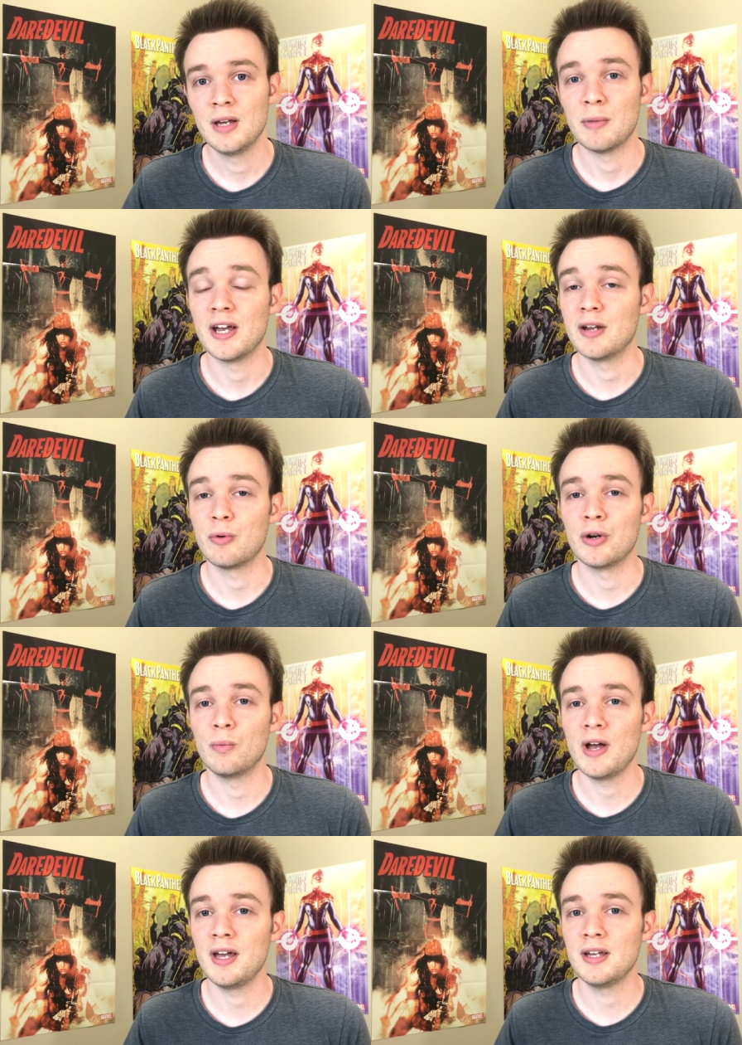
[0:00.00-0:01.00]
My headache went
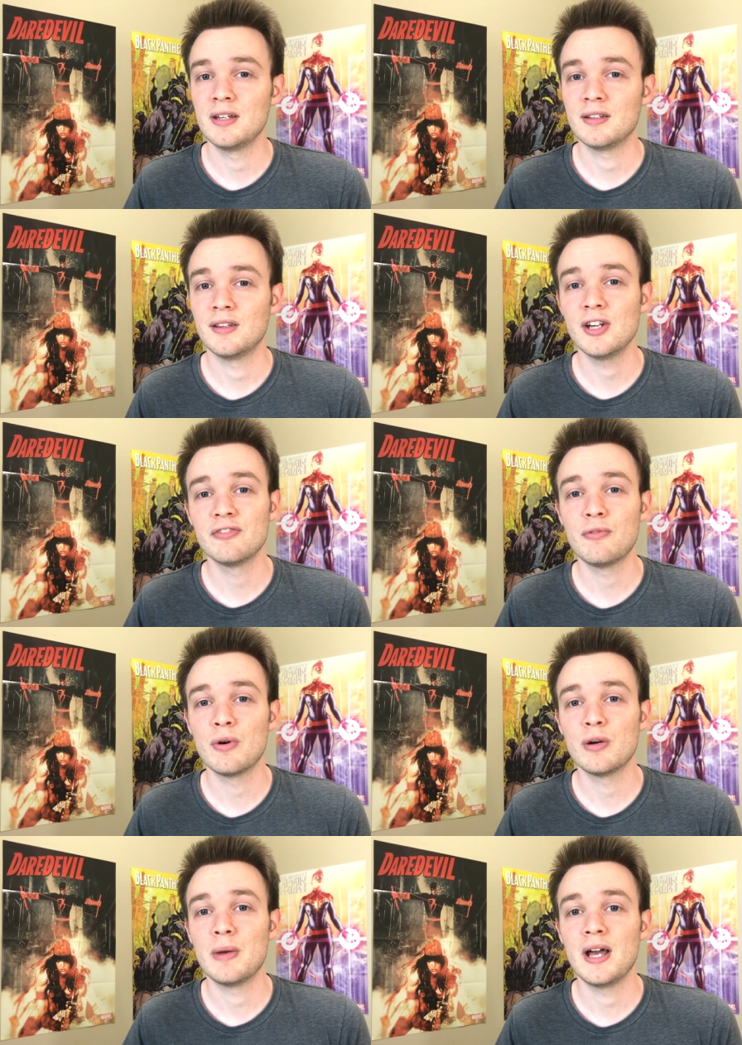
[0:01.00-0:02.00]
away,
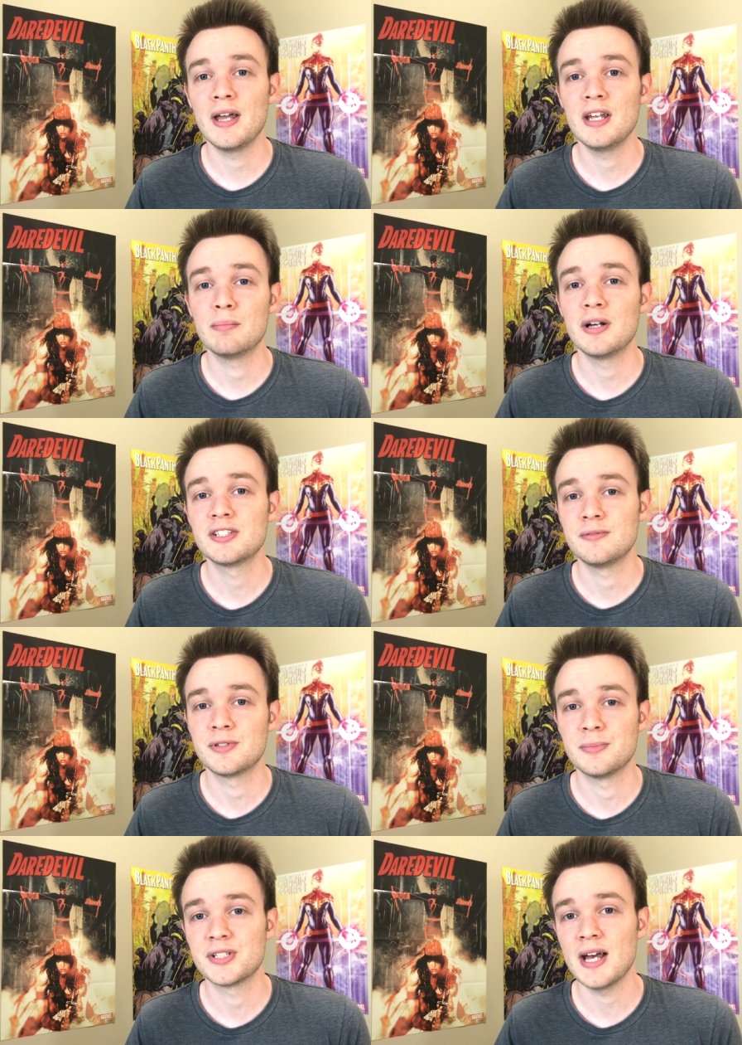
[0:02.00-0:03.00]
therefore, my headache must have
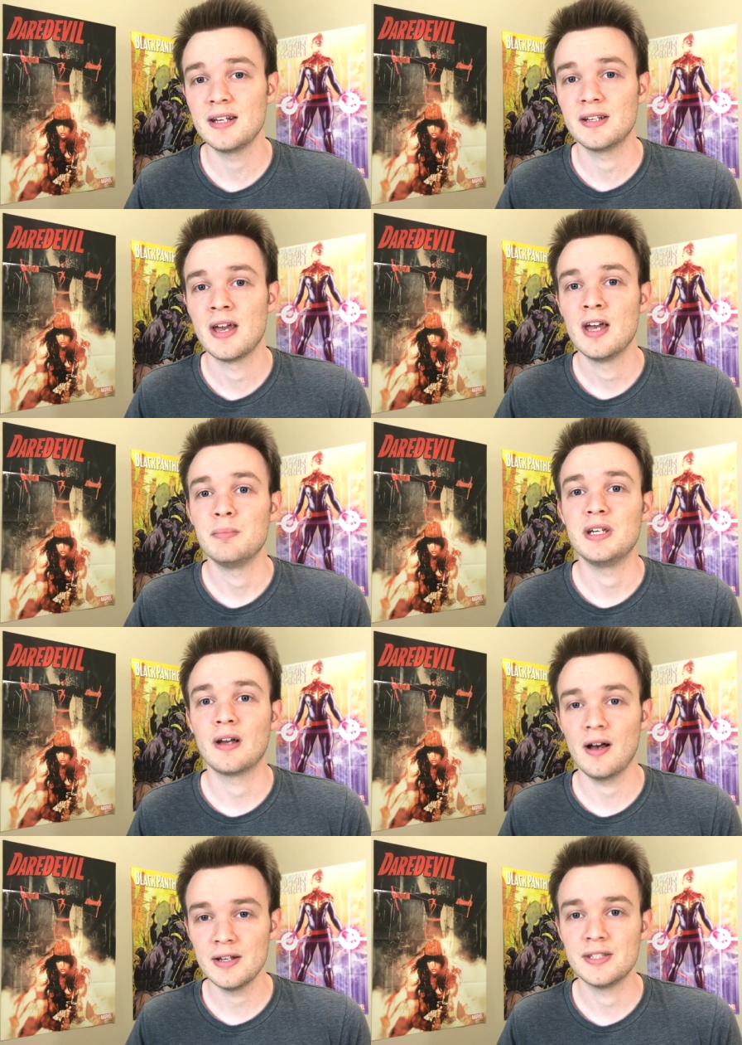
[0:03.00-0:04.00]
subsided
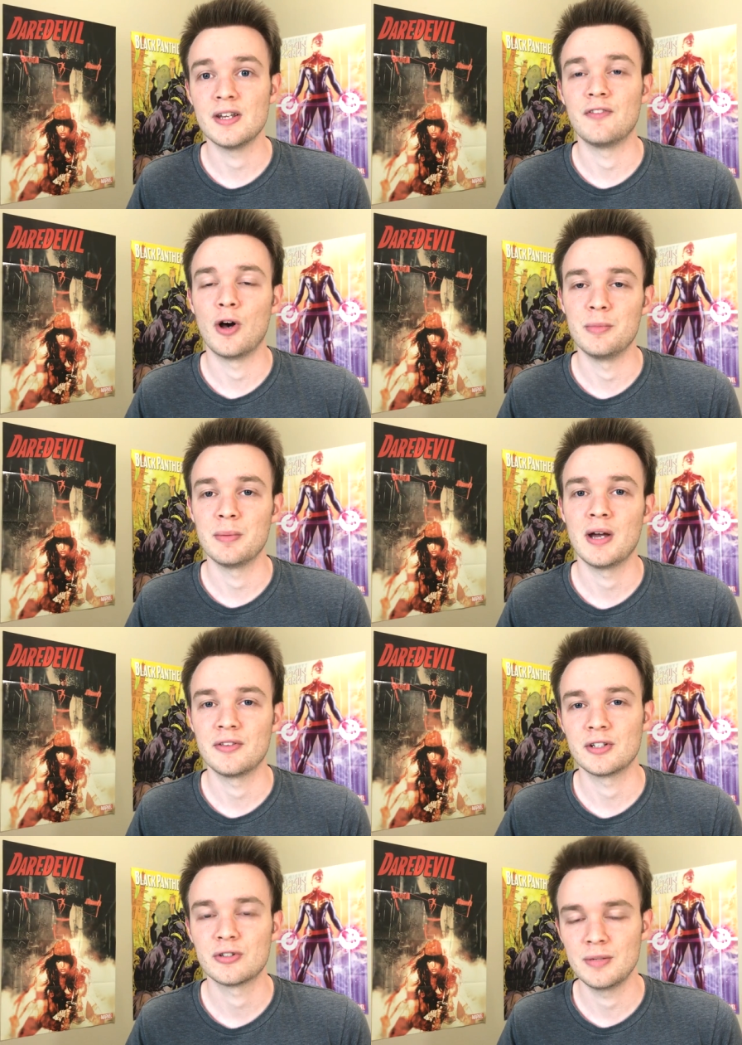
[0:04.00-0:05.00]
because of the
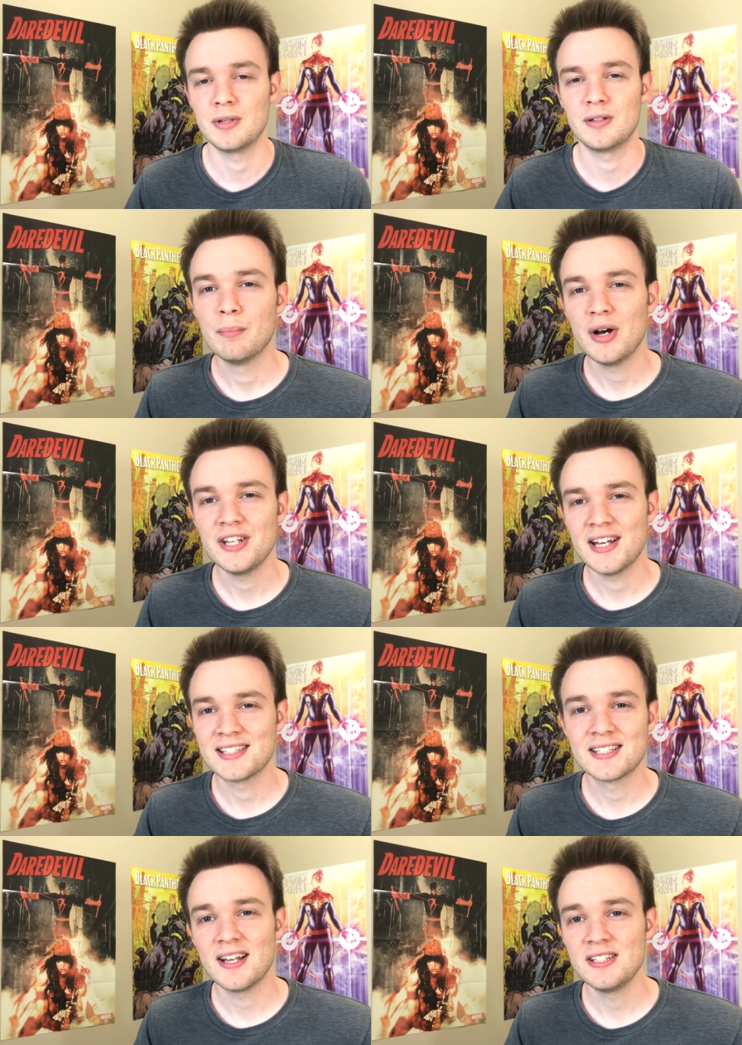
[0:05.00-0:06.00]
homeopathic treatment. But as
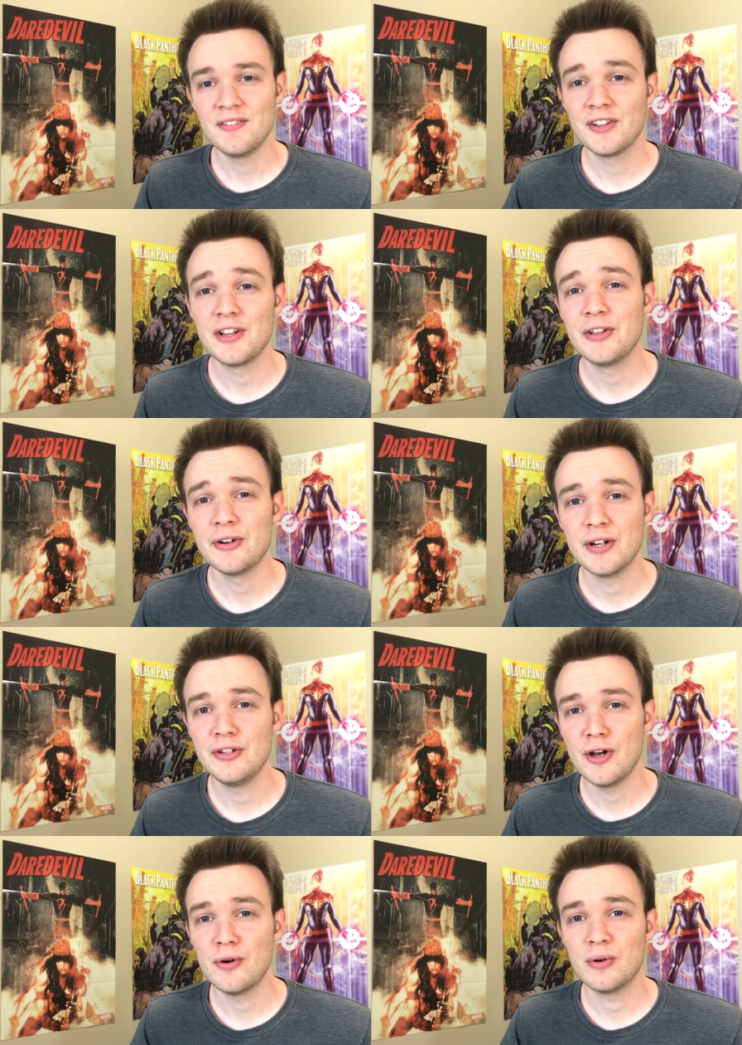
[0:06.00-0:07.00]
the scientifically literate
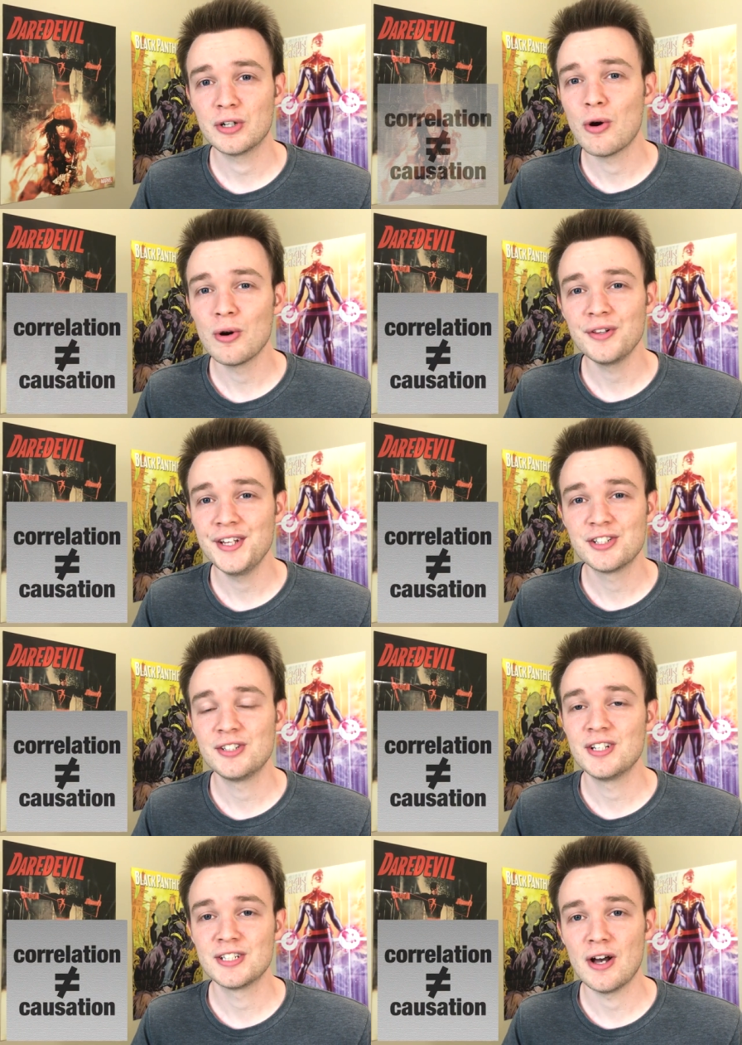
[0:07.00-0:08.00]
know, correlation
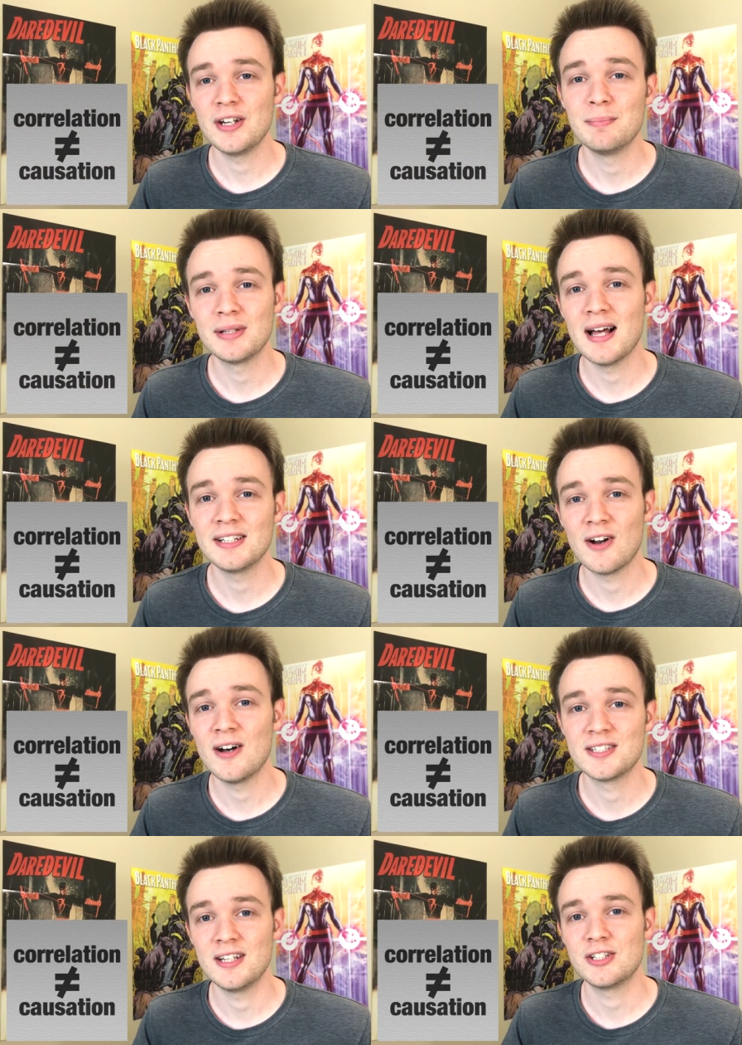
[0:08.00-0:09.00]
does not imply
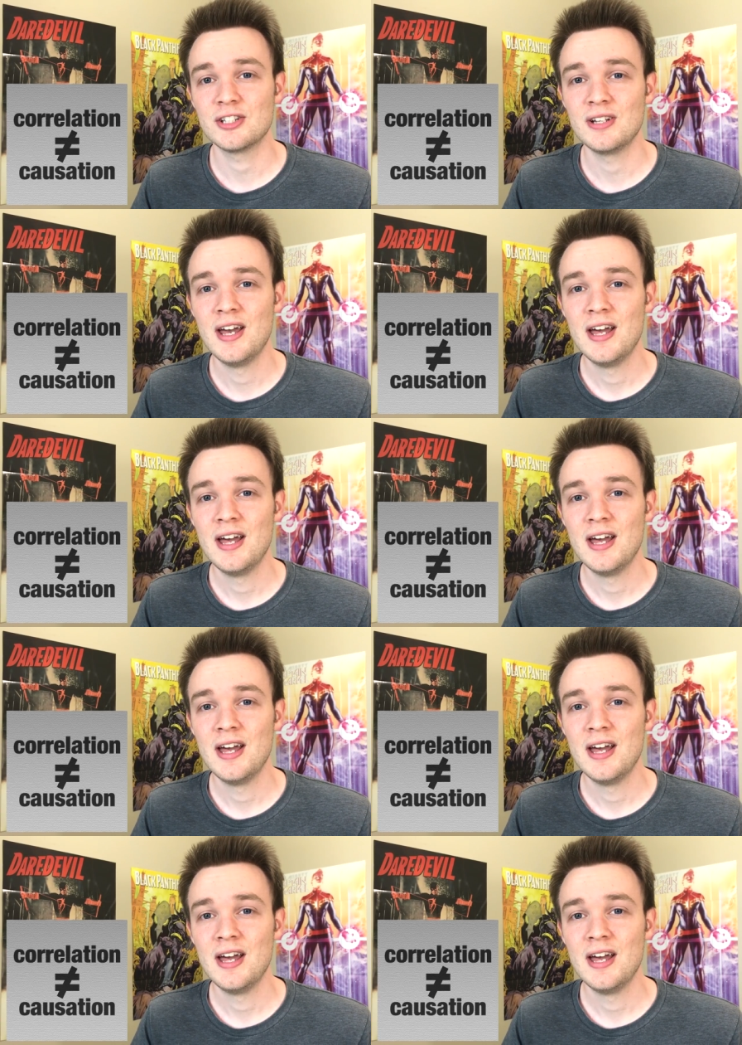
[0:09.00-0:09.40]
causation.